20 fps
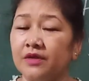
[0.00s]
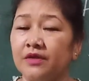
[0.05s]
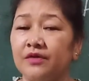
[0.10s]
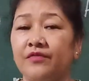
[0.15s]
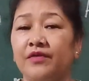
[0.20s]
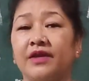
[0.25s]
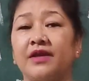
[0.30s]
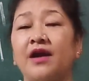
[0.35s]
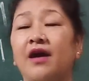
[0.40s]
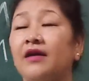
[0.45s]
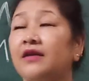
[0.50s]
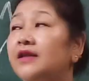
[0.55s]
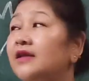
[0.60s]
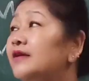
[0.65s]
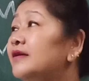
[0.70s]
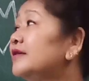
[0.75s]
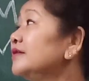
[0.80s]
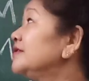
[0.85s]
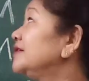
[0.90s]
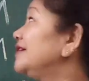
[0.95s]

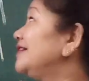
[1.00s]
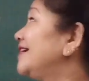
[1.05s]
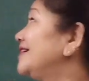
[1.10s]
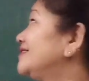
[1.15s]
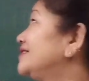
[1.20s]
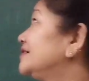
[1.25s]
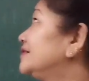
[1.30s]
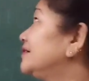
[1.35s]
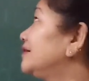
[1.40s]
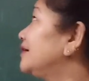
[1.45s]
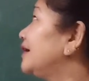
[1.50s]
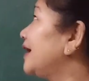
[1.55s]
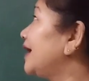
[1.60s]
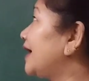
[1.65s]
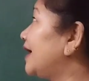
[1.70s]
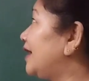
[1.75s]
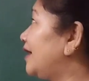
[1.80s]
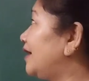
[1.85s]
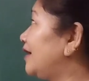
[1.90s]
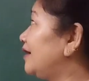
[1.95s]
regarding the letter
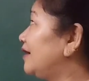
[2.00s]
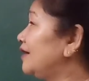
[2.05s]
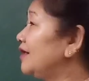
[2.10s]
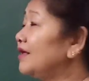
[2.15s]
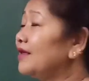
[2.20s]
L.